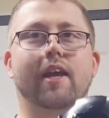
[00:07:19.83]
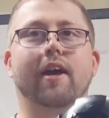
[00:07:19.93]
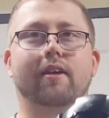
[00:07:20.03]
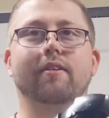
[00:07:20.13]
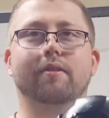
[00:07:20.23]

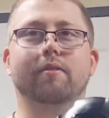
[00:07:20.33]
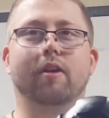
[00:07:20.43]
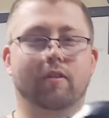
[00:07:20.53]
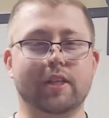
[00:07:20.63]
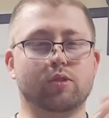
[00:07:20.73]
Yeah.
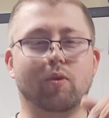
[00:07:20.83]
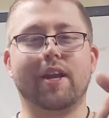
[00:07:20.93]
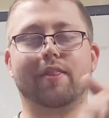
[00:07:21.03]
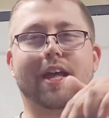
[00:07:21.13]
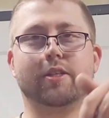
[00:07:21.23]
At least
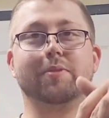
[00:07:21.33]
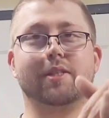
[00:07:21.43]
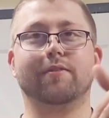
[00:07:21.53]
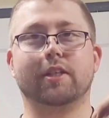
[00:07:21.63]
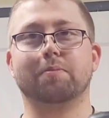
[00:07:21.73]
right in that
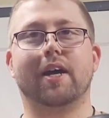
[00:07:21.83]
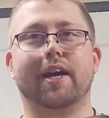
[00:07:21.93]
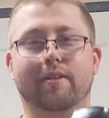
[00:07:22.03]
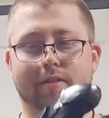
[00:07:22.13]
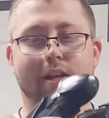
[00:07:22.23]
specific
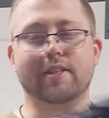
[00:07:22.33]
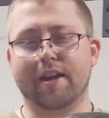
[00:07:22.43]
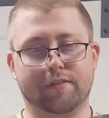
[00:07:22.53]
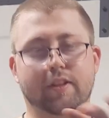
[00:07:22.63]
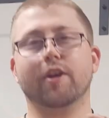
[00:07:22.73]
spot, and
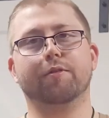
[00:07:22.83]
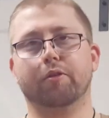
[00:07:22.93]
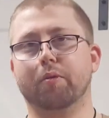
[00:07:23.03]
definitely over the